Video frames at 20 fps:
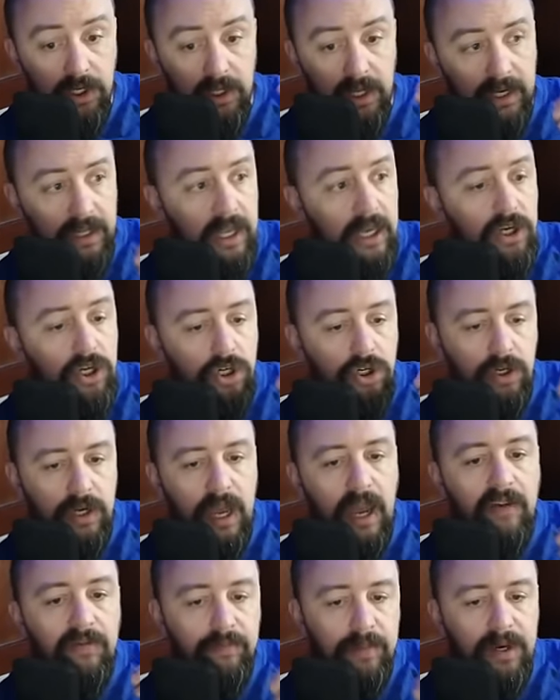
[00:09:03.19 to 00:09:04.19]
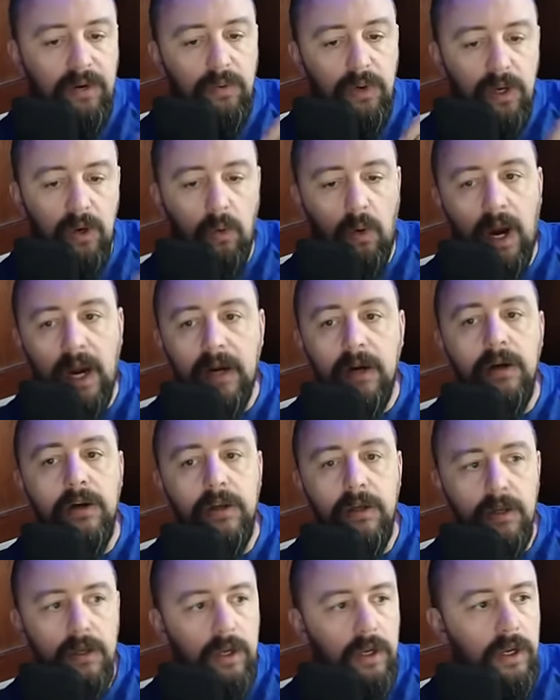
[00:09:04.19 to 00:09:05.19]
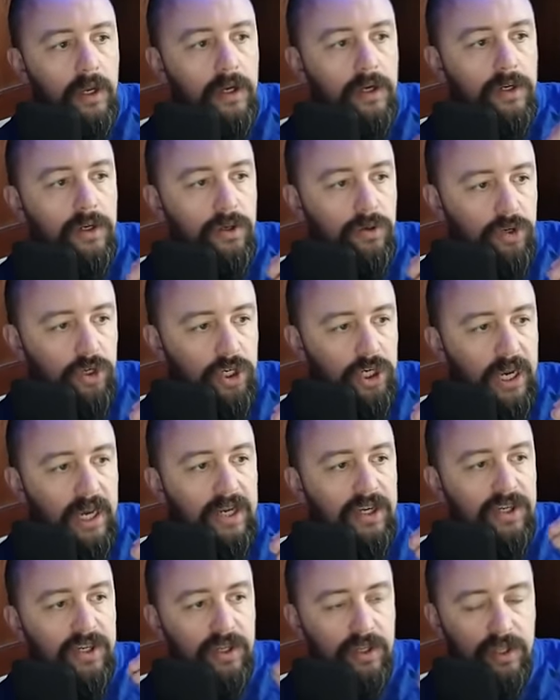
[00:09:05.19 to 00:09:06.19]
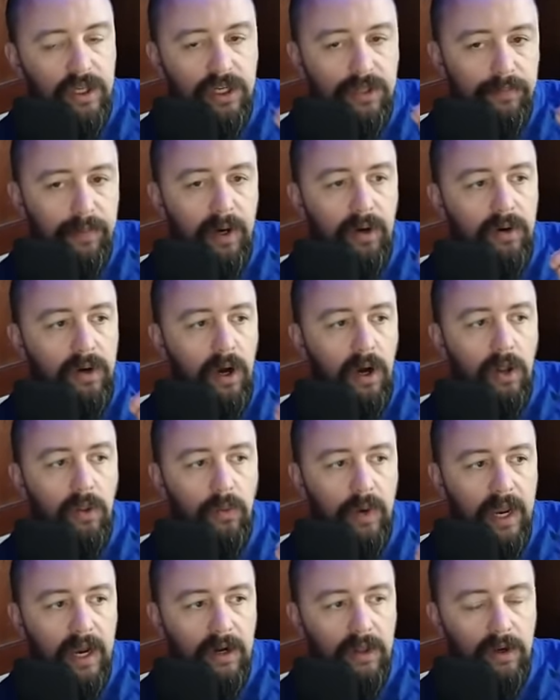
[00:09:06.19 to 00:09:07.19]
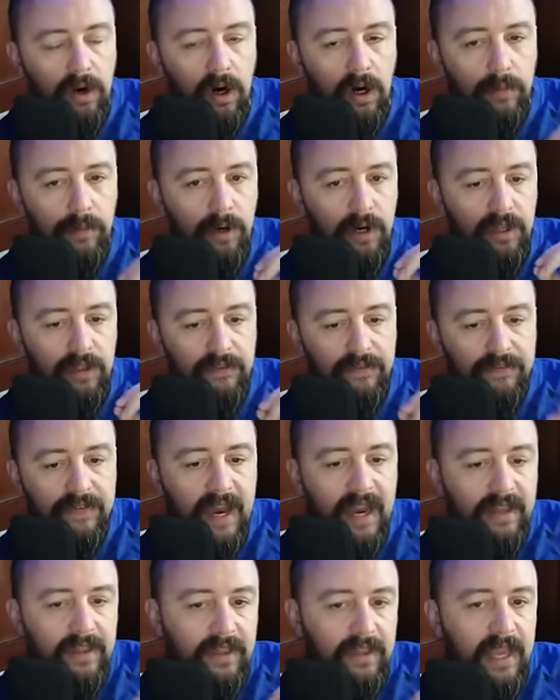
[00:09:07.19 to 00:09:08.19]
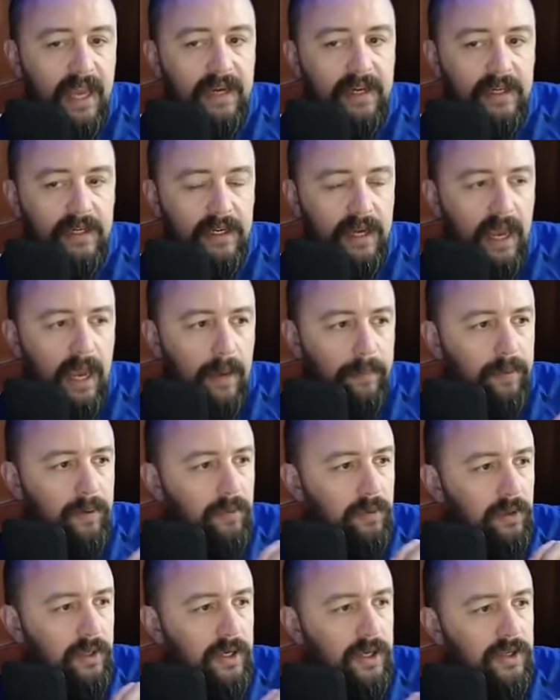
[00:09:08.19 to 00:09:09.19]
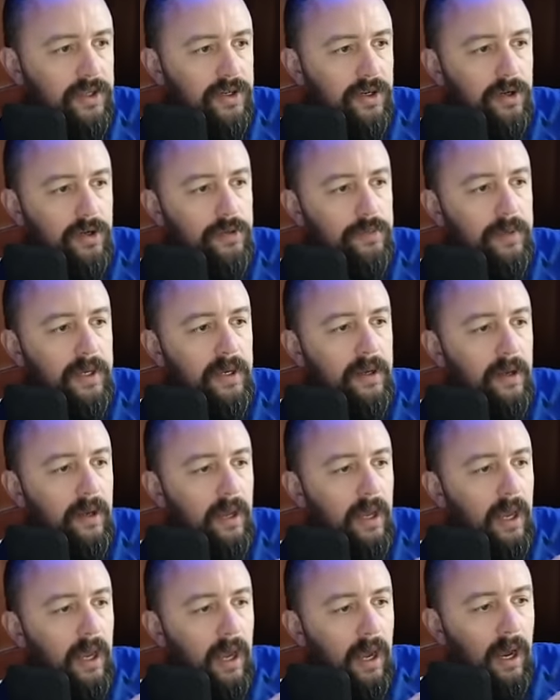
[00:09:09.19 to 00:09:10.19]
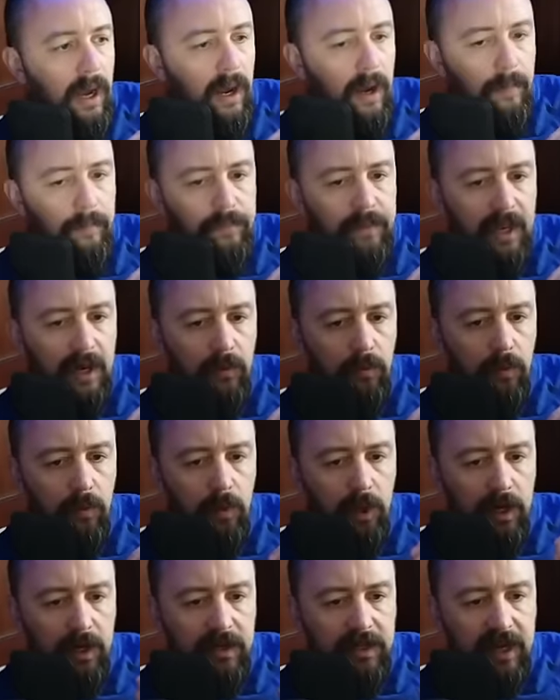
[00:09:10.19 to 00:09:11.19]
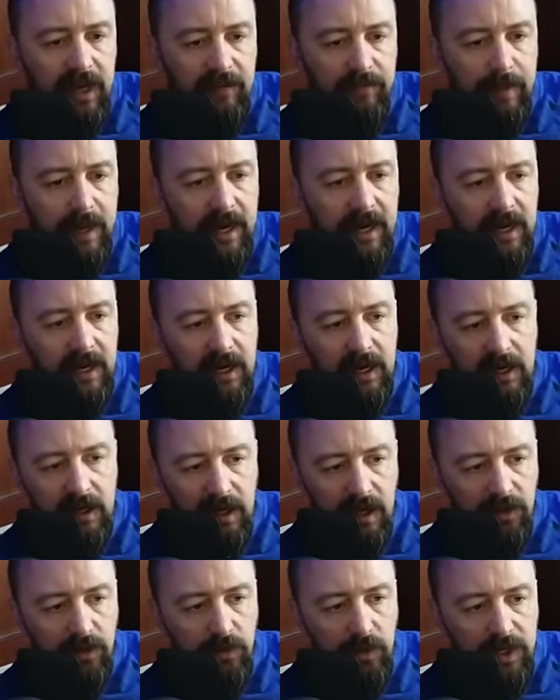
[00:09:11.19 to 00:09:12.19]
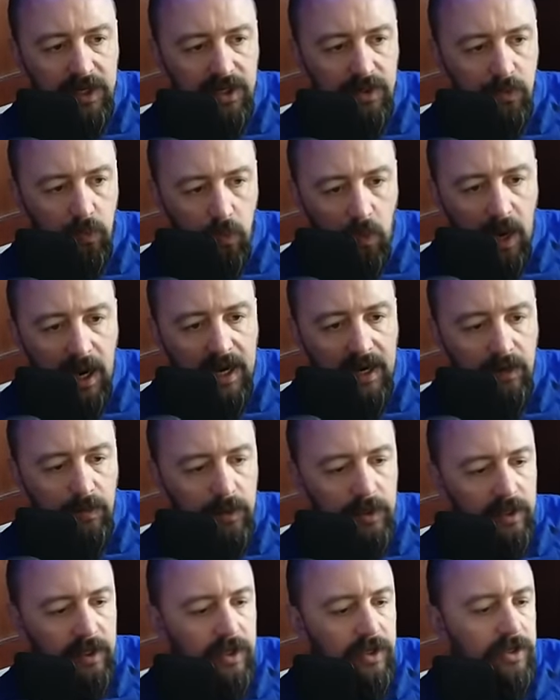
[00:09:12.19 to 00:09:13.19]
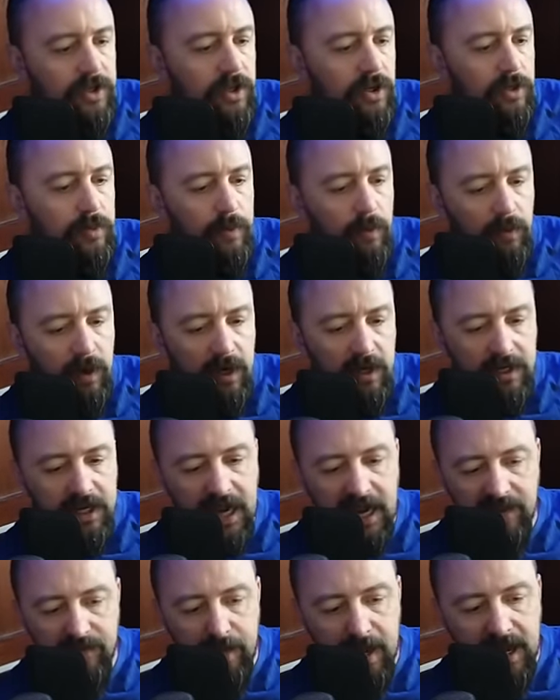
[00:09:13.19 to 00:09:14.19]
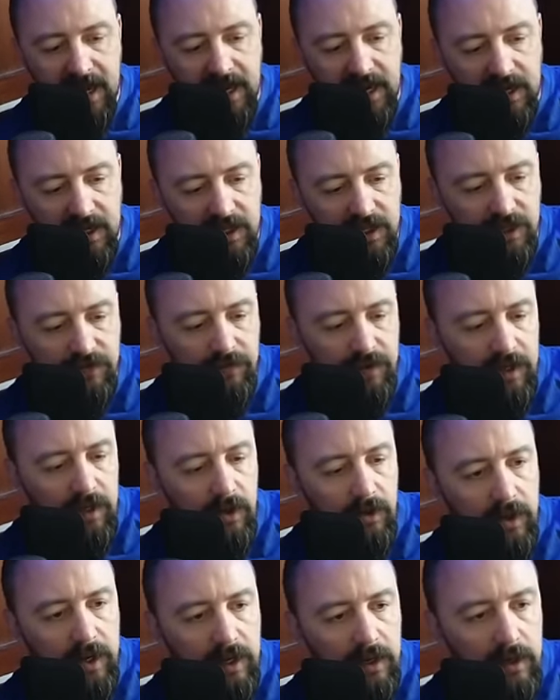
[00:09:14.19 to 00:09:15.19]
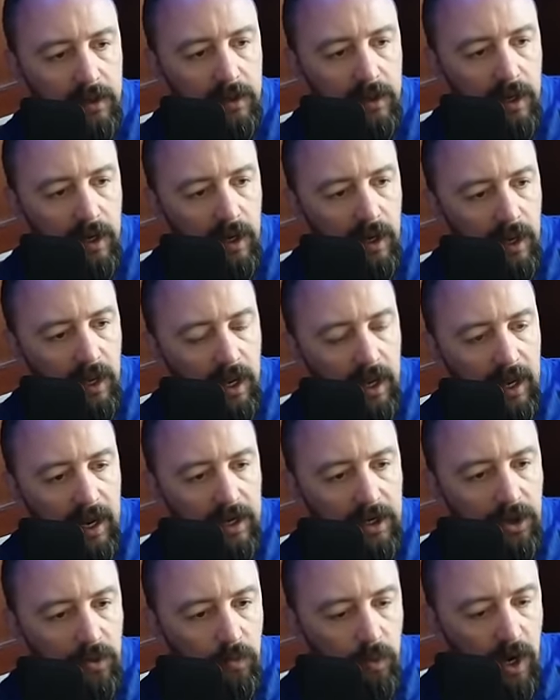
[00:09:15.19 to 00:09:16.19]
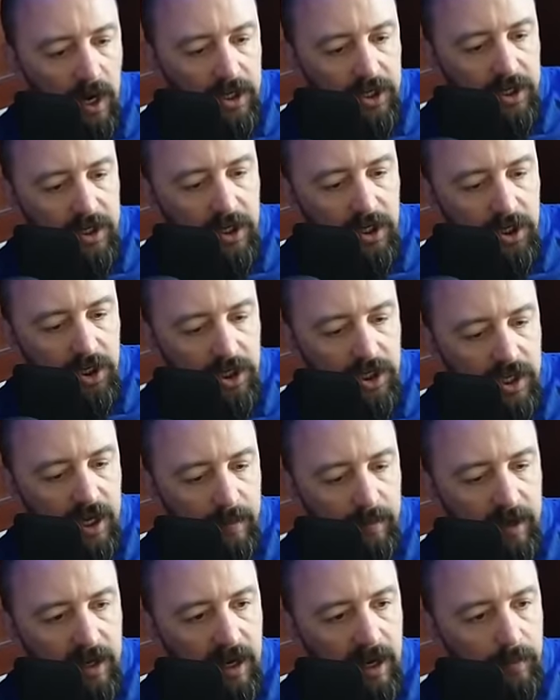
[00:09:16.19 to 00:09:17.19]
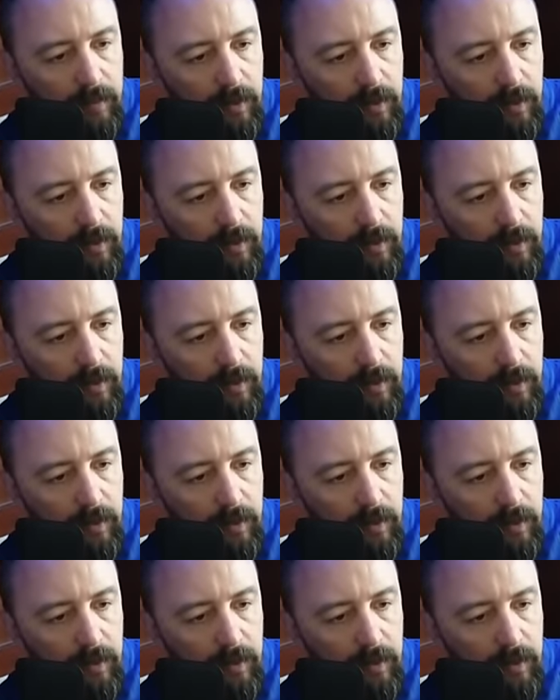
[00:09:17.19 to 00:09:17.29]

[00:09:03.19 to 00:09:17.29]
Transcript: Like they should have been required to chase this boat all the way out of the harbor. And the fact that that didn't happen really concerns me. Um, and we're going to dive back in. And another reason why it really concerns me, we're going to dive back into this video here. And you're watching as she's coming up.